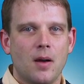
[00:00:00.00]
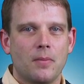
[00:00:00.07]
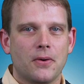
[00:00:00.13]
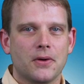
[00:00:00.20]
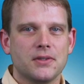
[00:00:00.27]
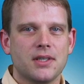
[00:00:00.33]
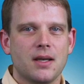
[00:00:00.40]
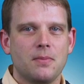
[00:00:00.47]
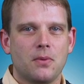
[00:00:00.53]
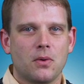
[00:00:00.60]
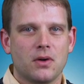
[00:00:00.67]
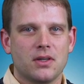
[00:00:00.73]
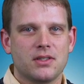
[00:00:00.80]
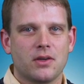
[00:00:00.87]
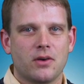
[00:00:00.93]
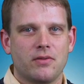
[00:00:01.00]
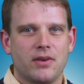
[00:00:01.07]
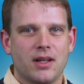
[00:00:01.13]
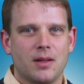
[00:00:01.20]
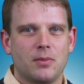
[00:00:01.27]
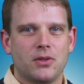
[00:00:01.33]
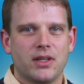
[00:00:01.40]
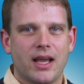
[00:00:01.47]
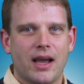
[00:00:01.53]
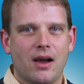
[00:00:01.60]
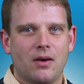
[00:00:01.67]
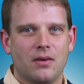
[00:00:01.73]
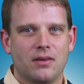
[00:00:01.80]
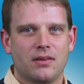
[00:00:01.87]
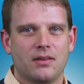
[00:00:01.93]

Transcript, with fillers: Prototype boards are available now.